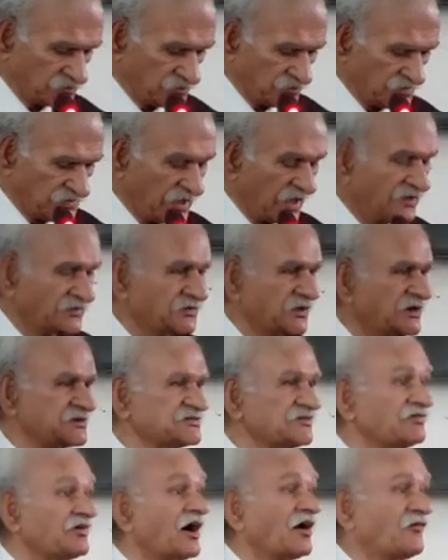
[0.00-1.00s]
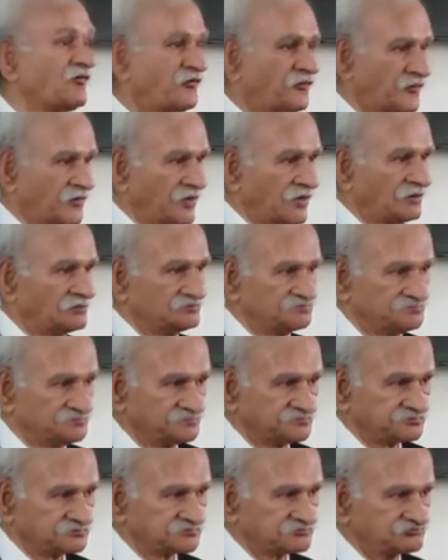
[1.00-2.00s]
Then there is a waqf.
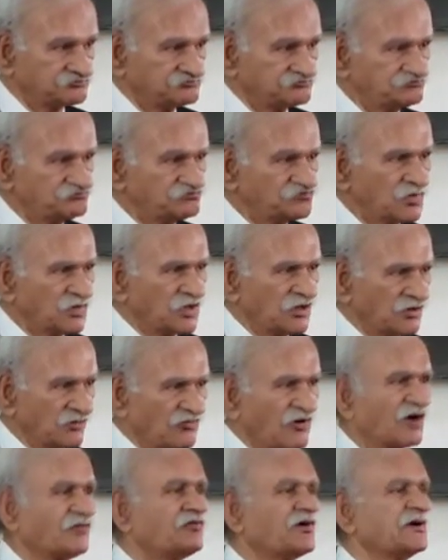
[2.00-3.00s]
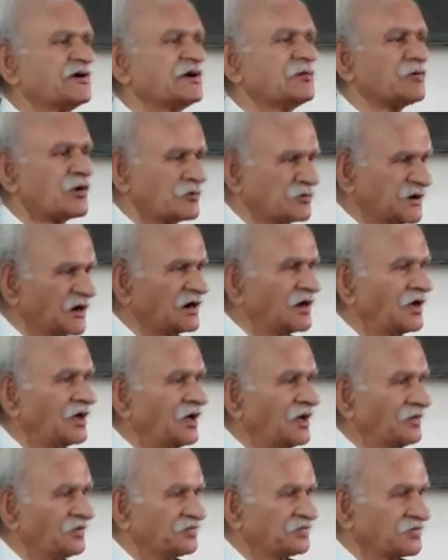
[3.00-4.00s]
Waqf under Muhammadan law,
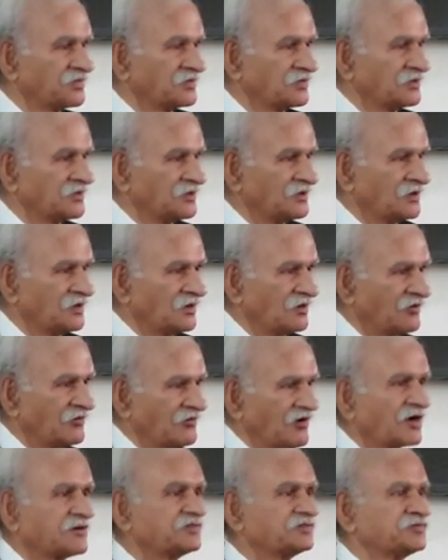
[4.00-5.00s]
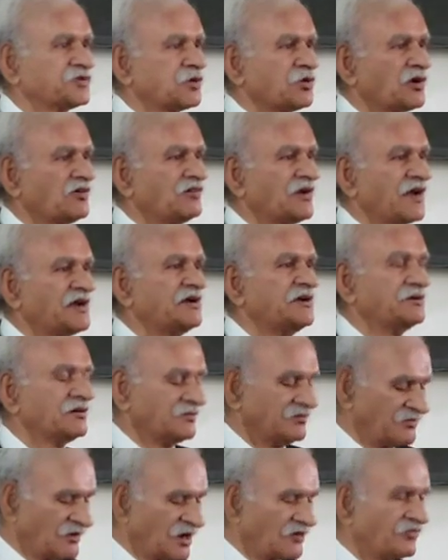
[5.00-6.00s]
waqf through a
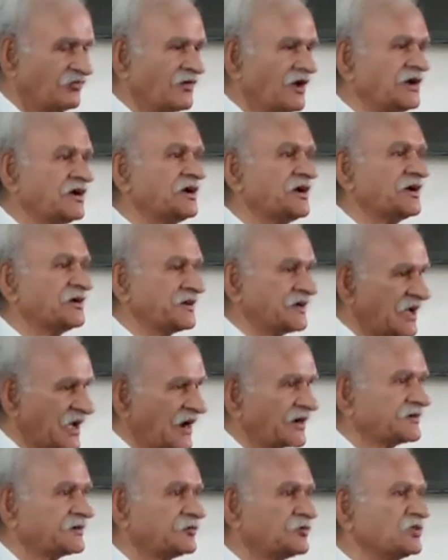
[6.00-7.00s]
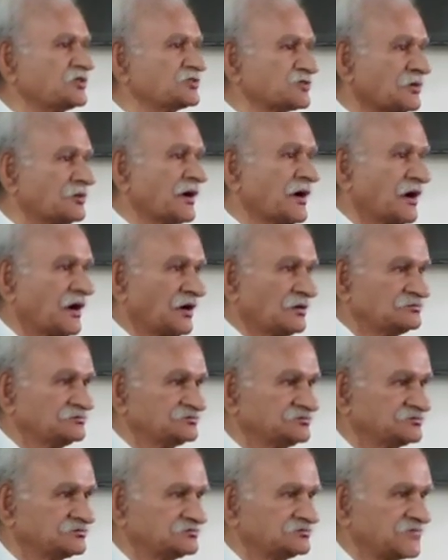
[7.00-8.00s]
waqf validating act in
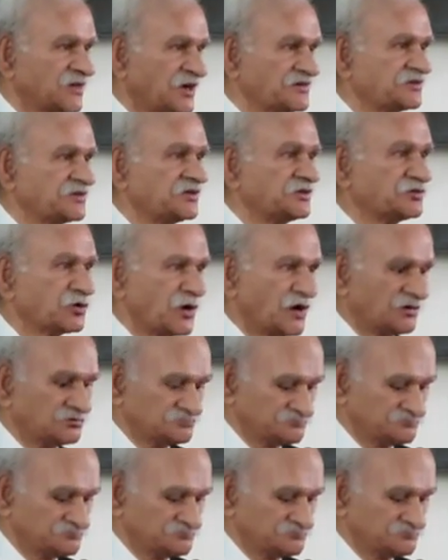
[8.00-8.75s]
1912.